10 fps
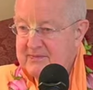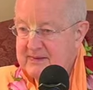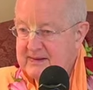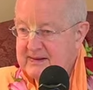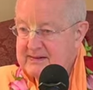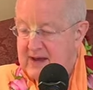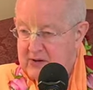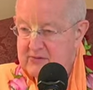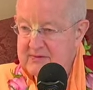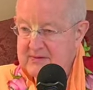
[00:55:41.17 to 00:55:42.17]
Sound
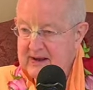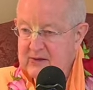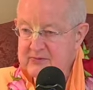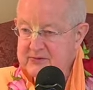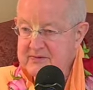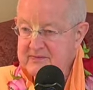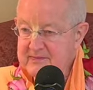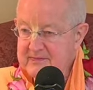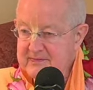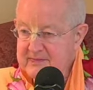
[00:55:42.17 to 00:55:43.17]
helps.
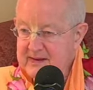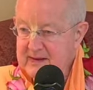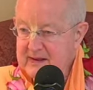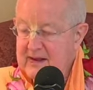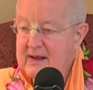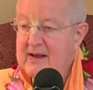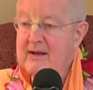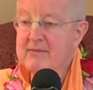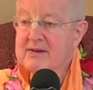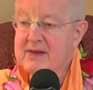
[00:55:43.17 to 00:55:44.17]
But
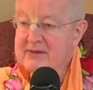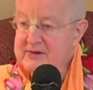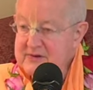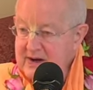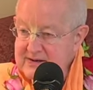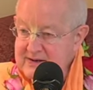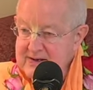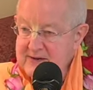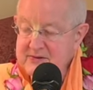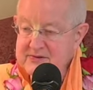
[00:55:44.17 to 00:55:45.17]
then the transcendental
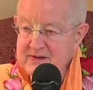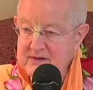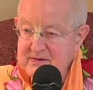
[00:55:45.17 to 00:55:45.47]
sound.